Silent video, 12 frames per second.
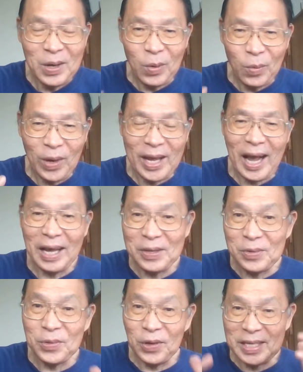Why are
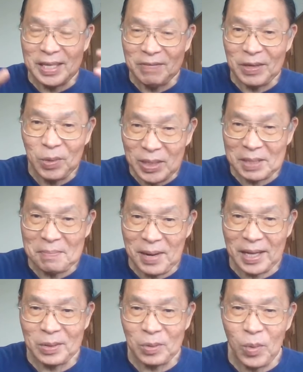you not giving what the
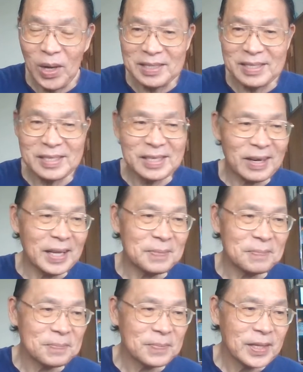market wants, right?
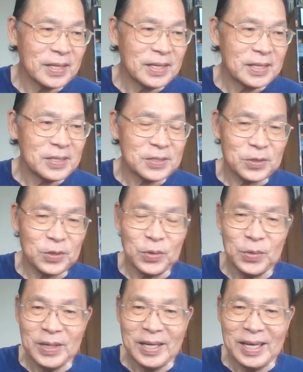So
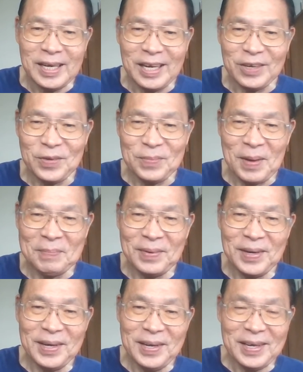
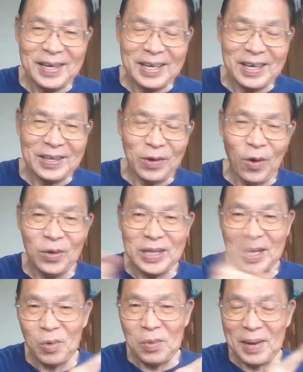remember, all
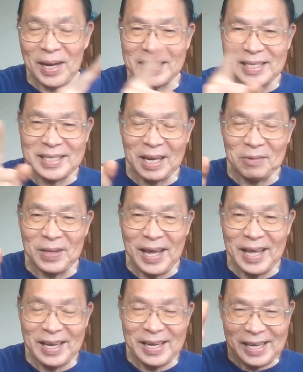network marketers out
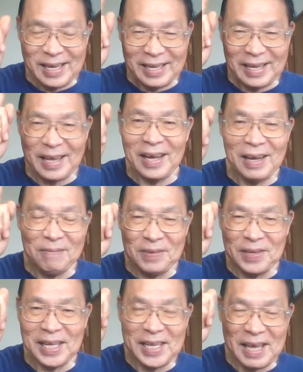there, love,
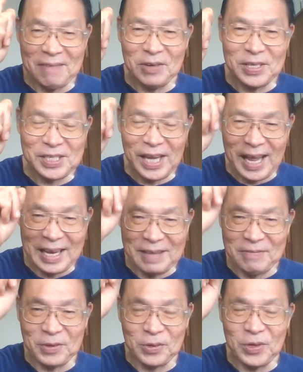learn, leverage, and
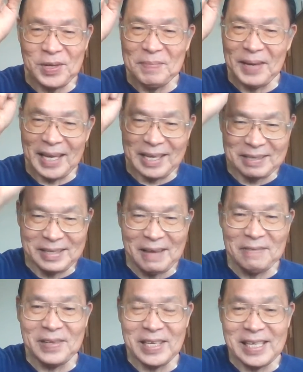live your dream, and I'll
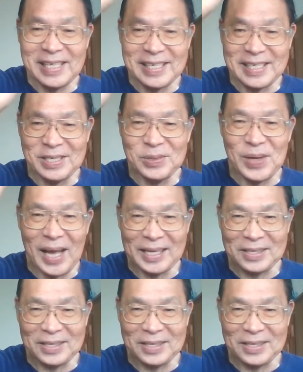definitely see you at the